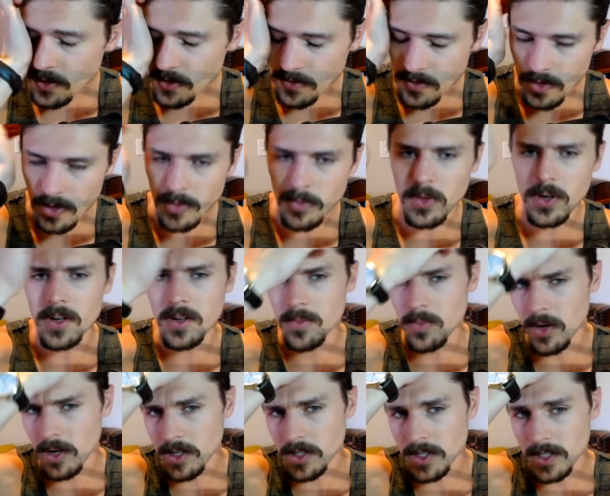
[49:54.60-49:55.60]
fault,
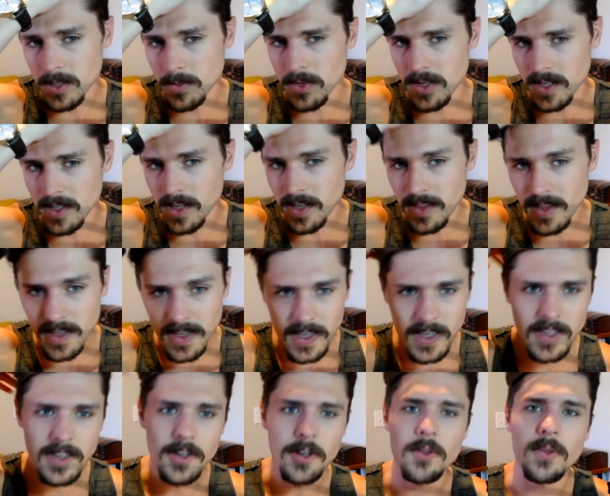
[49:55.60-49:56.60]
partially because I think
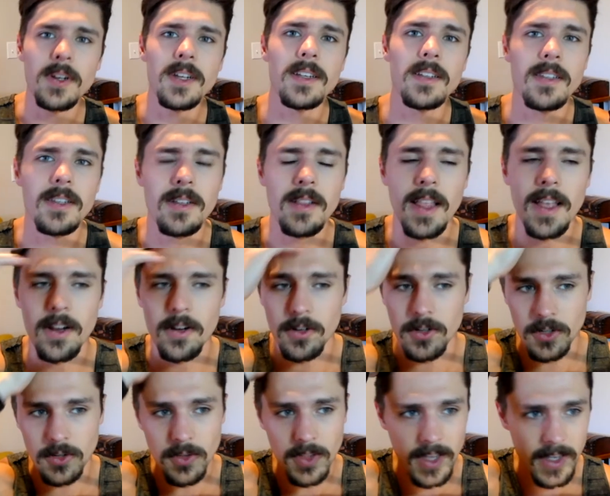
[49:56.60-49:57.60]
he agreed to let her
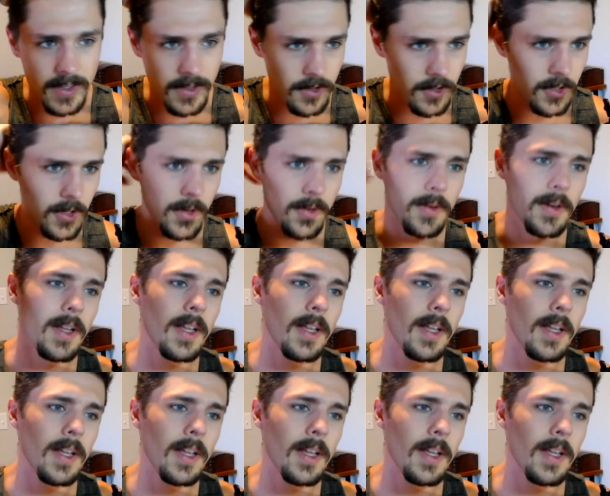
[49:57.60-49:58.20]
do that. So,